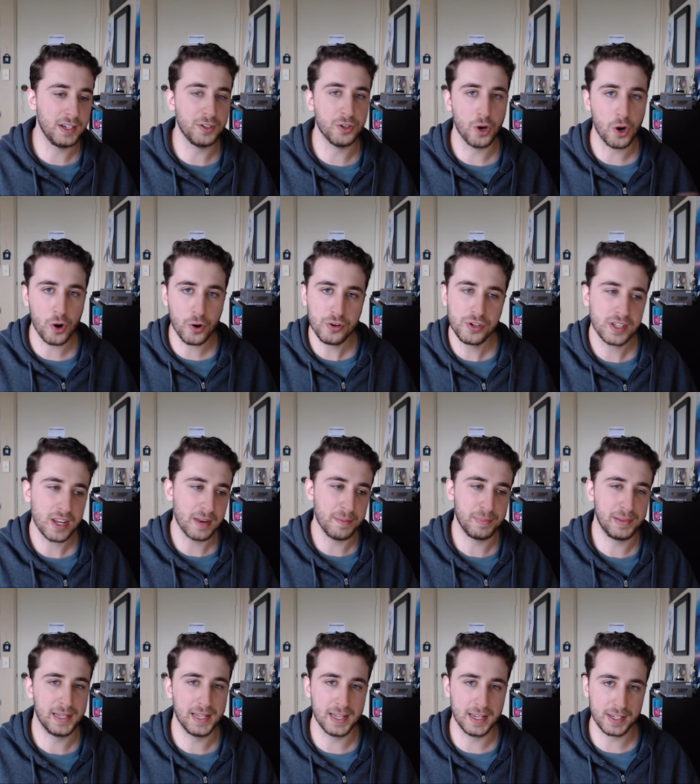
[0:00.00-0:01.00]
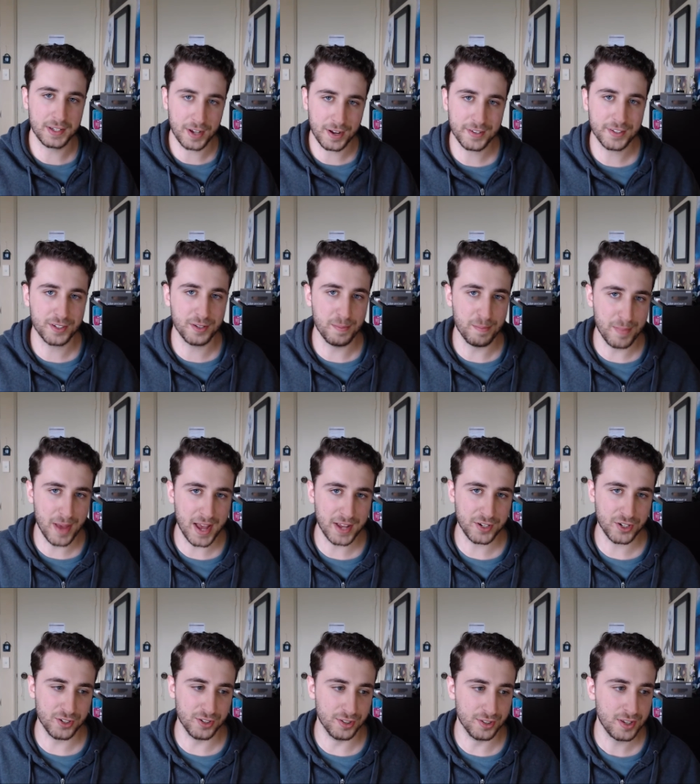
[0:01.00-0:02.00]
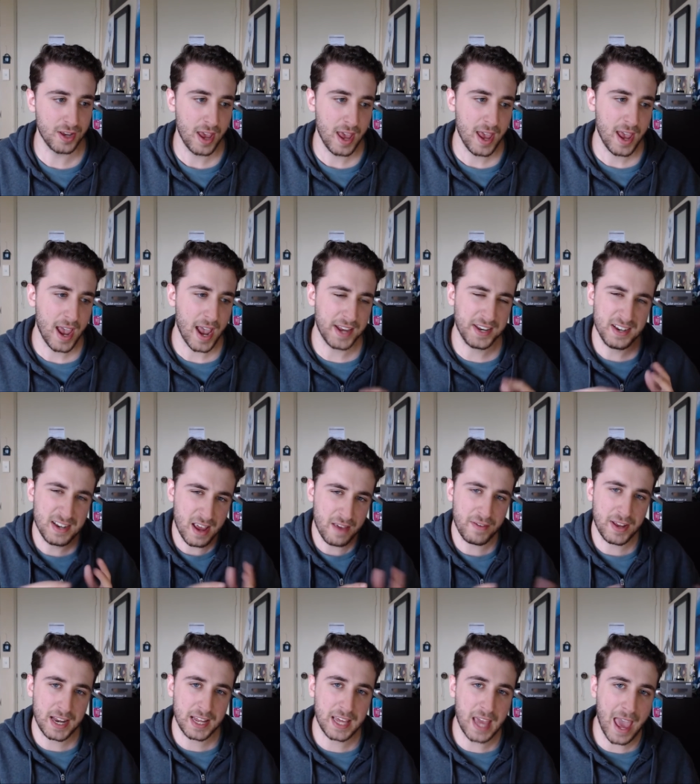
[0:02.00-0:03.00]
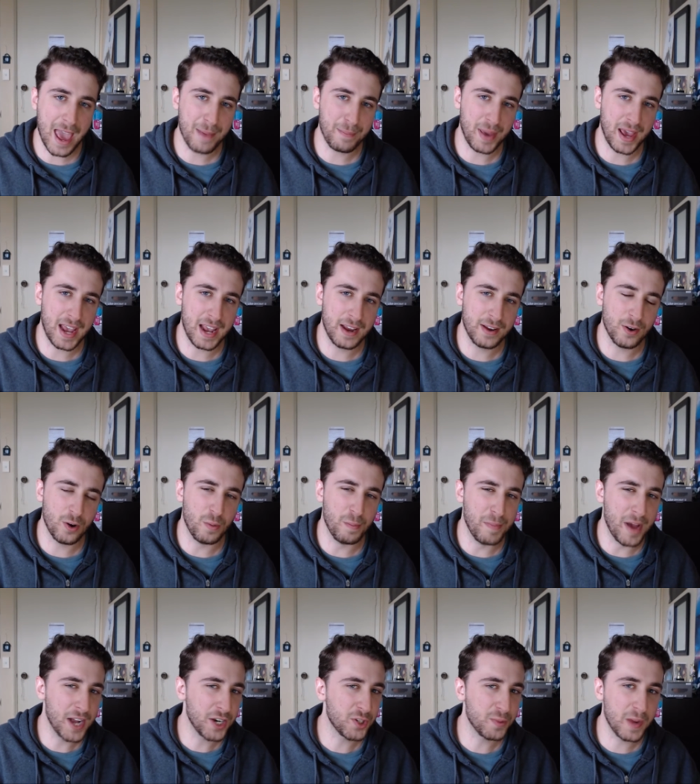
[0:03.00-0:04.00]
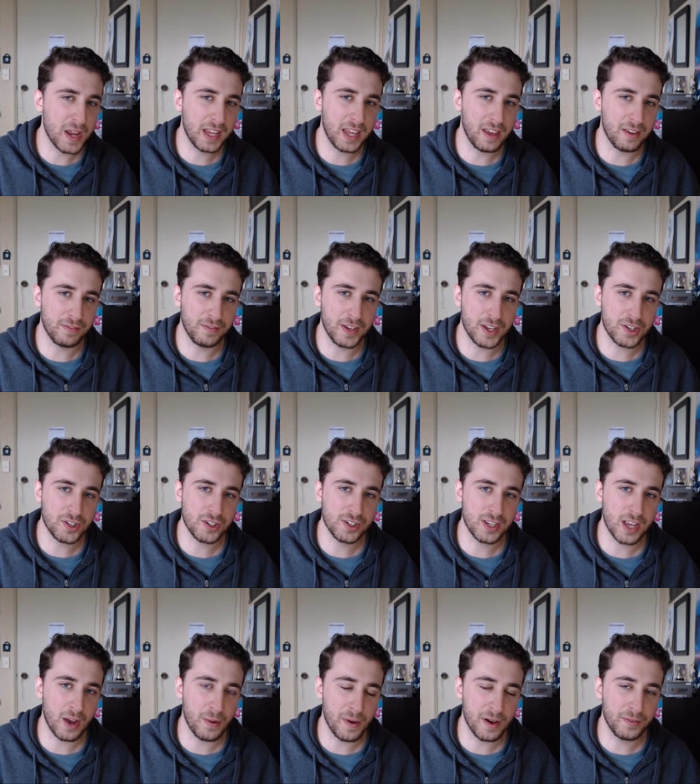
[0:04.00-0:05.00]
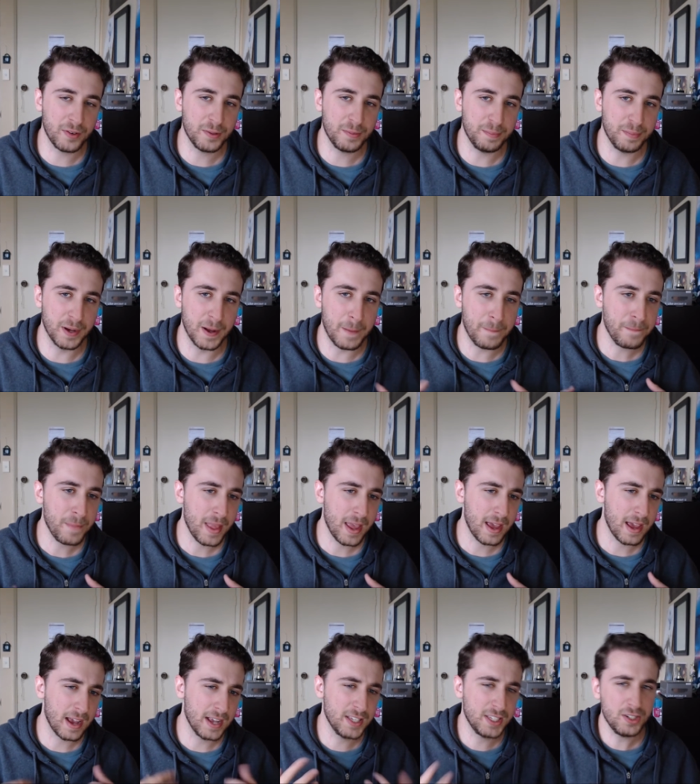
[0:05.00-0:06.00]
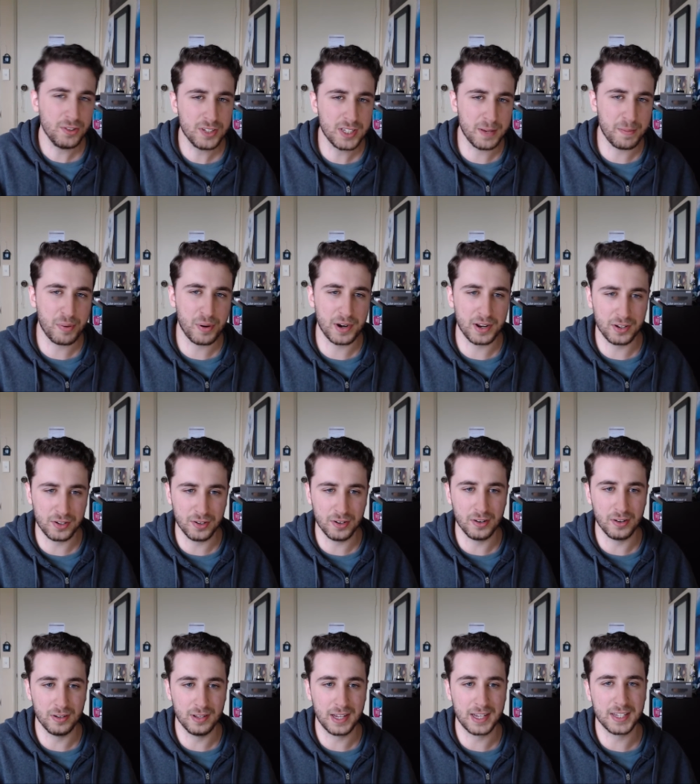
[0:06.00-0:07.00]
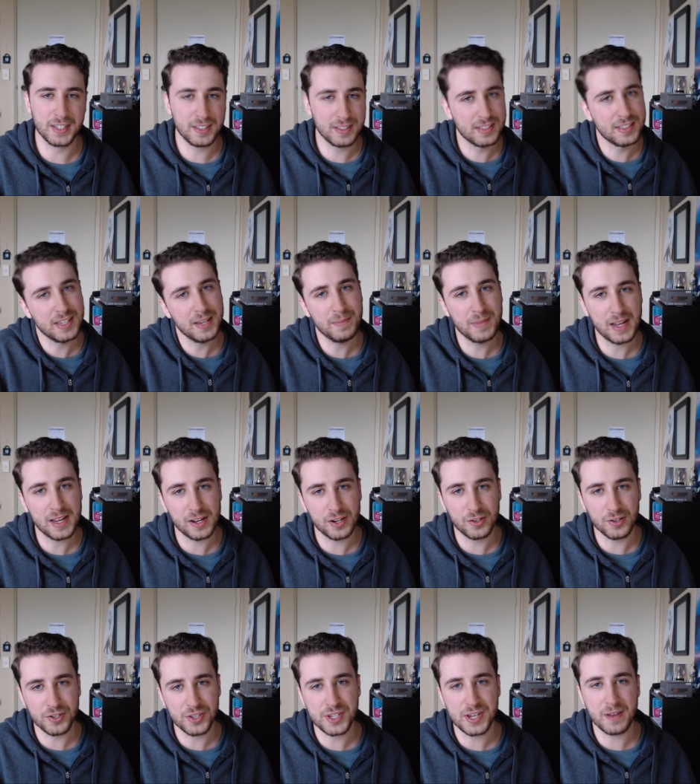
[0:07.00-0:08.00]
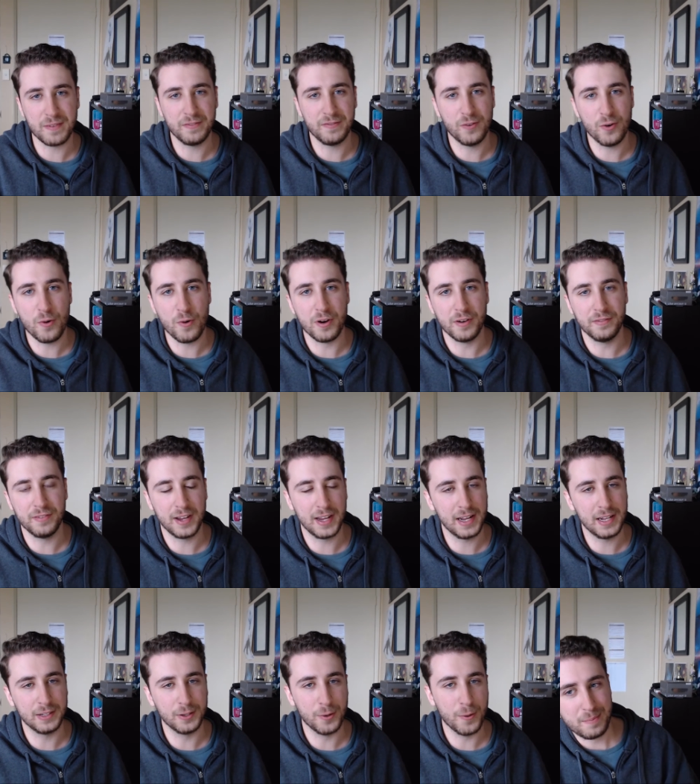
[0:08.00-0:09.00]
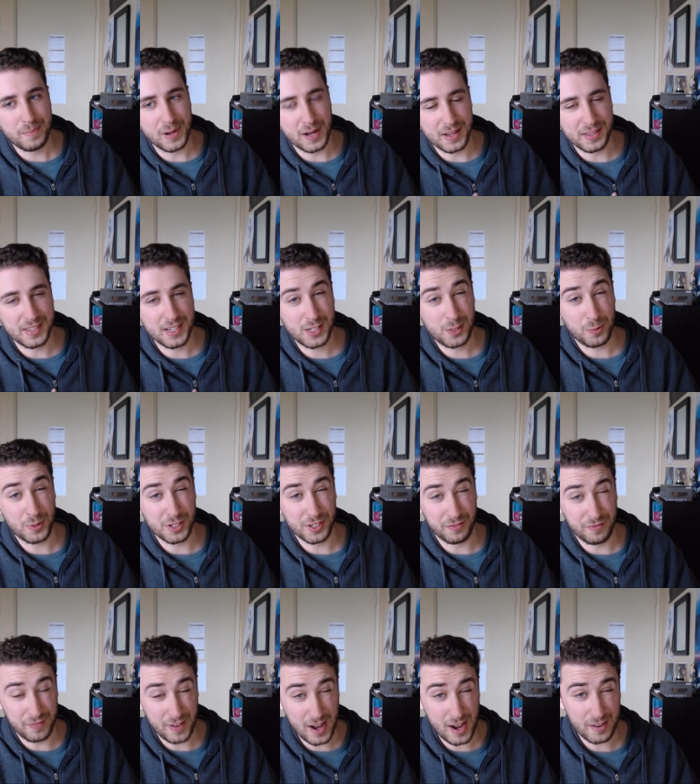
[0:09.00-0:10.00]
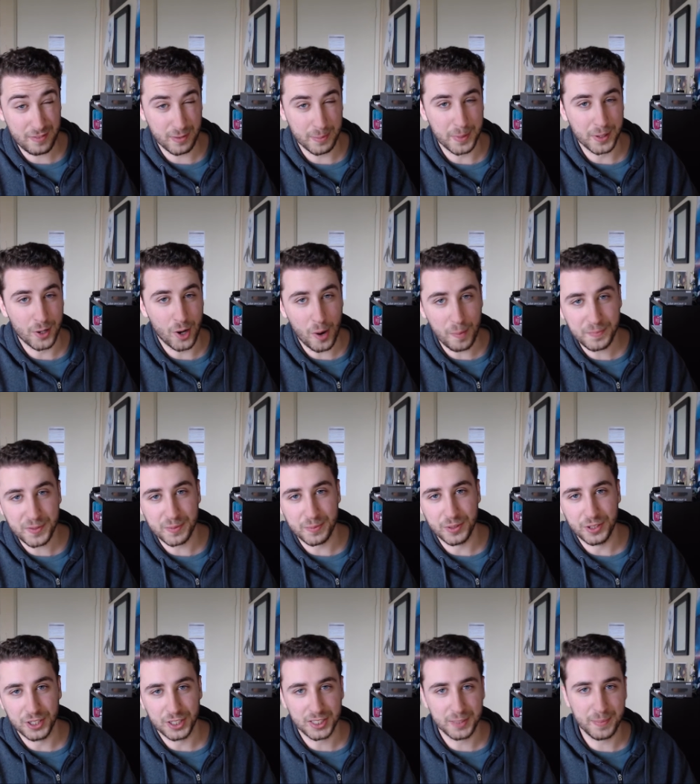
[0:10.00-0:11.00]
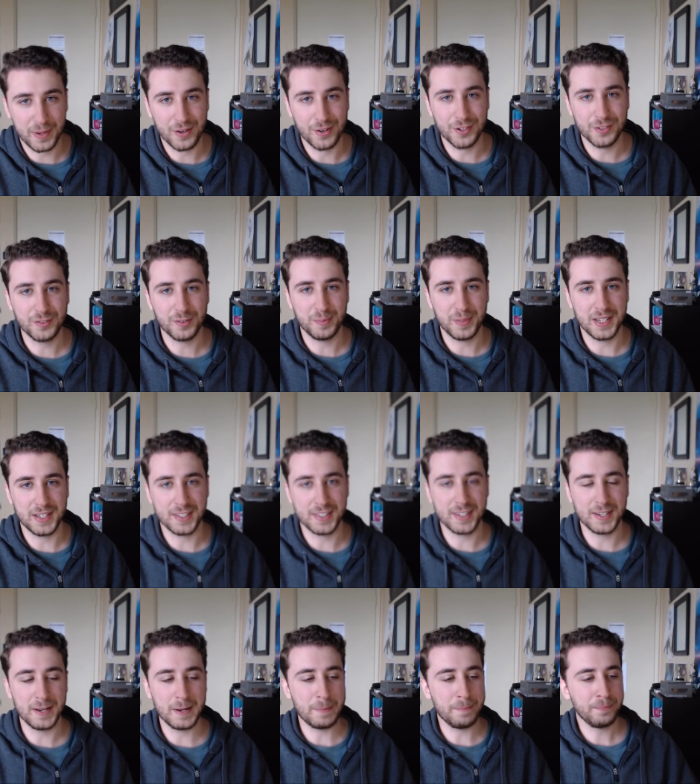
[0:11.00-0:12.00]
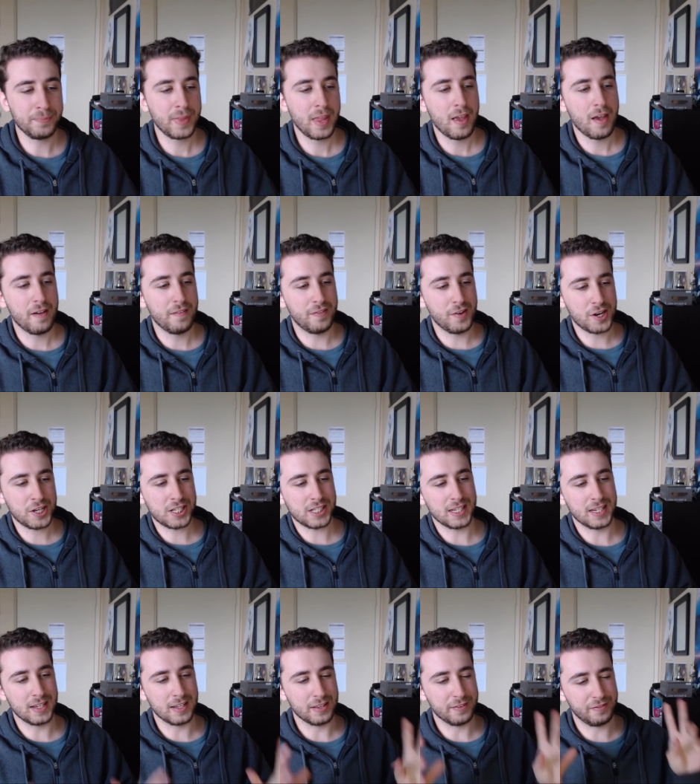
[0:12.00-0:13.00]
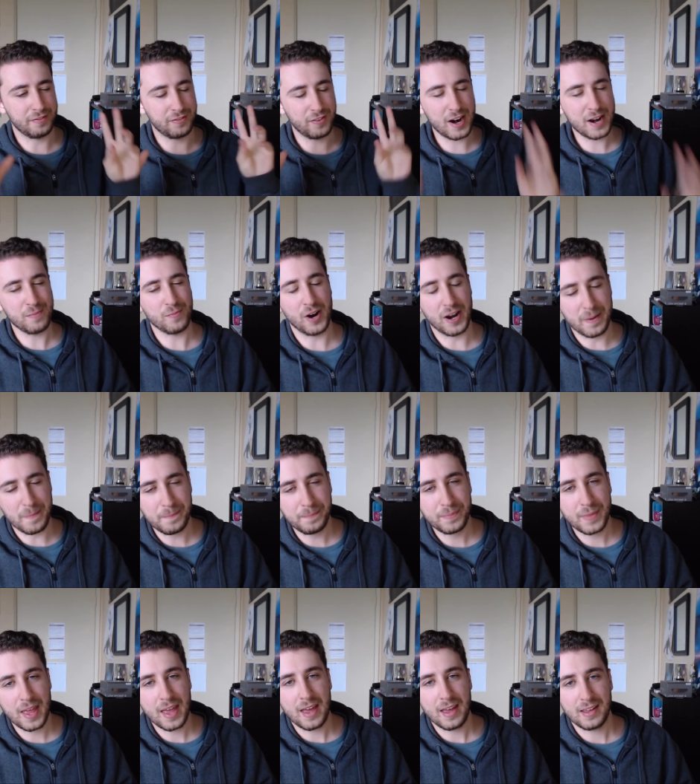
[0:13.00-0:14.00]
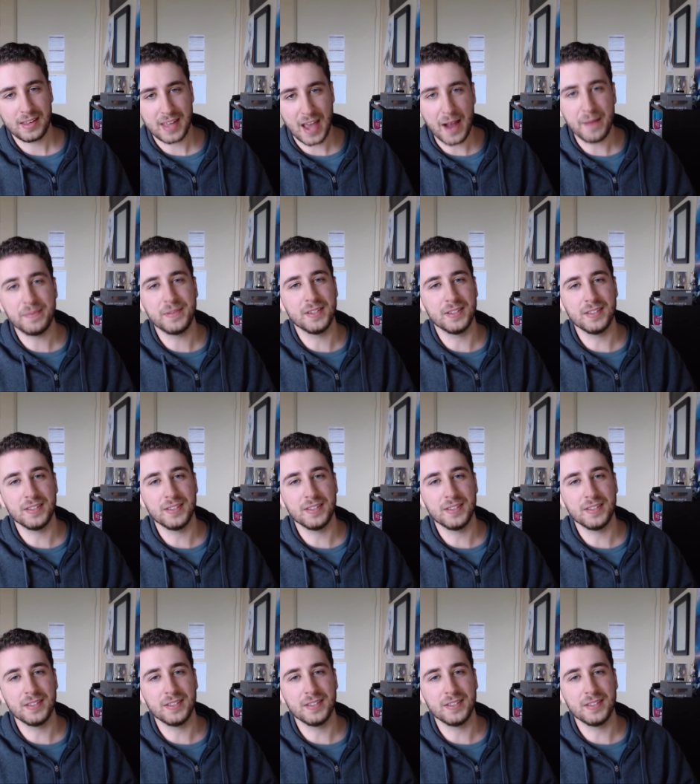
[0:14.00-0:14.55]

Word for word: to host and play custom matches. It didn't have any campaign or matchmaking features, however, but it still seemed pretty good, like it seemed like a good step forward for Halo, but this was far from an optimal experience for PC. Firstly, the frame rate capped at